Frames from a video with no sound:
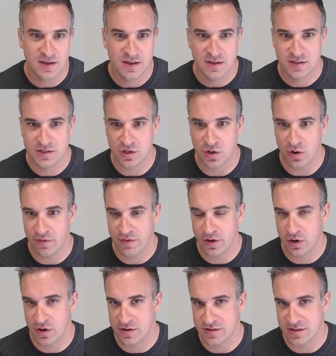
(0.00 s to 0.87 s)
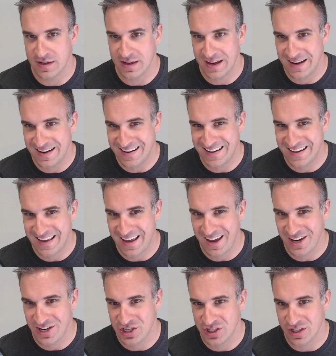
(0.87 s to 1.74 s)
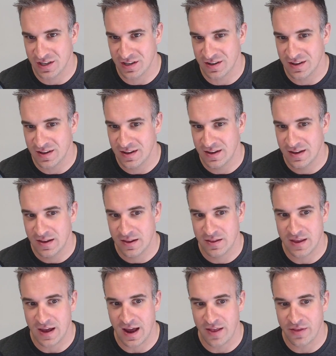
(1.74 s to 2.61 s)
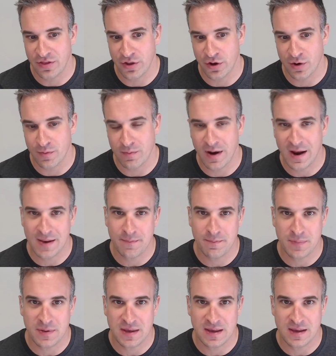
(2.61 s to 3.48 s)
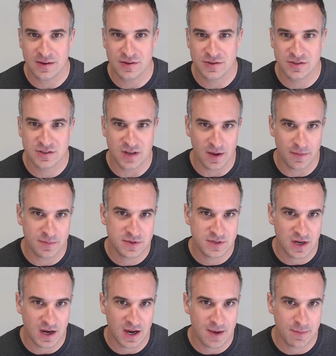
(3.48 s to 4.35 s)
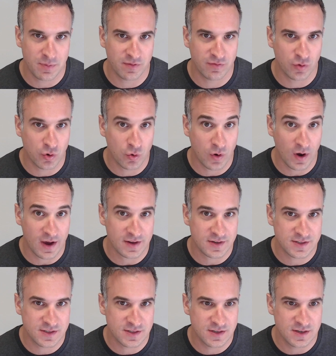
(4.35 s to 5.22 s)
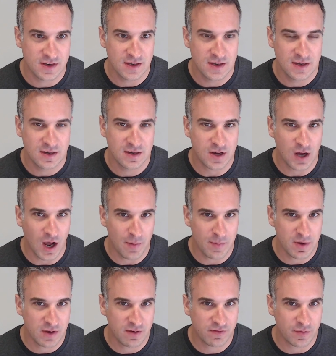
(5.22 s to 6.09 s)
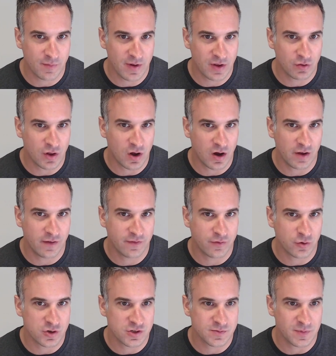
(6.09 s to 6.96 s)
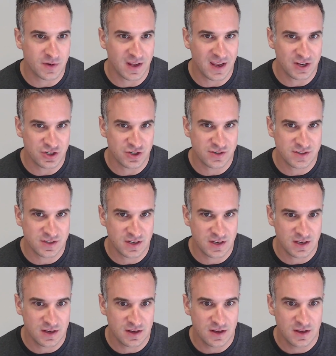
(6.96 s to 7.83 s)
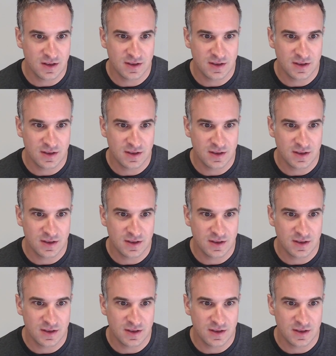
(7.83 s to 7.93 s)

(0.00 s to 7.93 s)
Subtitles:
So if there is an indication that there might be some type of request coming from a law enforcement agency,